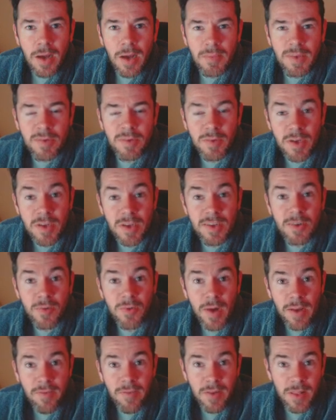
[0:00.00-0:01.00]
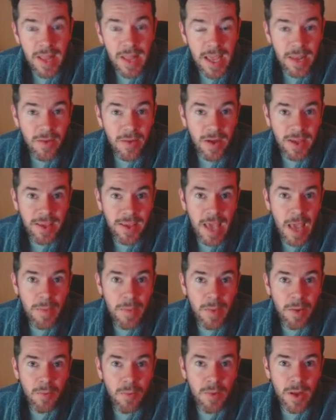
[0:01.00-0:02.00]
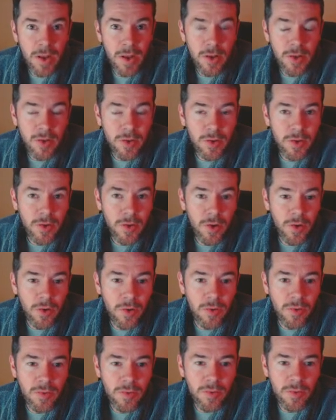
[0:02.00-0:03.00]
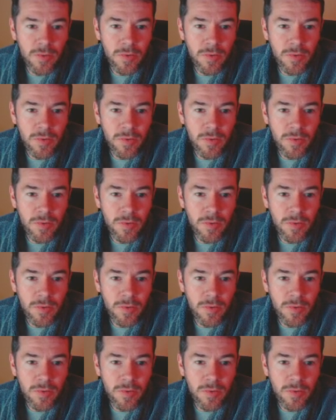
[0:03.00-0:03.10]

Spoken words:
Switch is great for late night gaming when, you know,